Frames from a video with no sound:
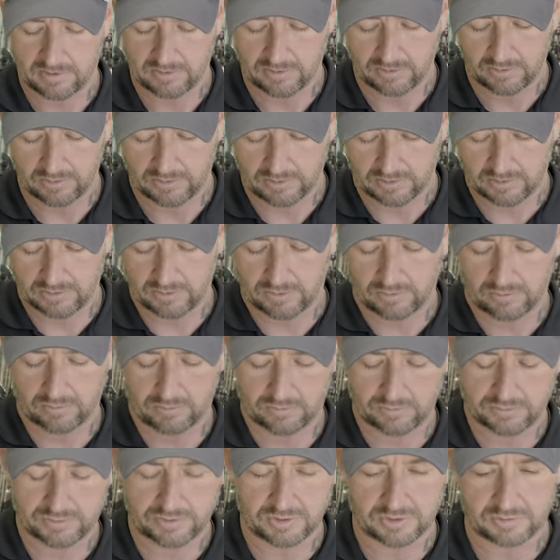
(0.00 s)
You can
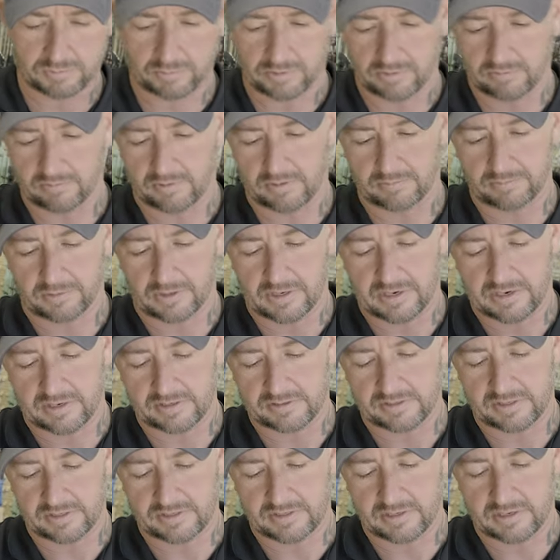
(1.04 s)
use your split ring pliers,
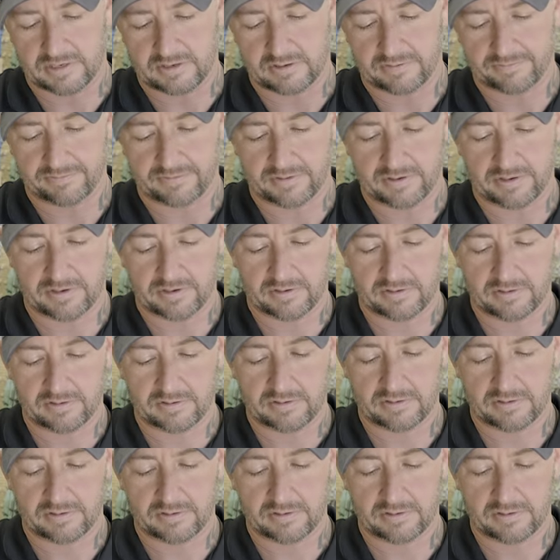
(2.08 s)
get that off there.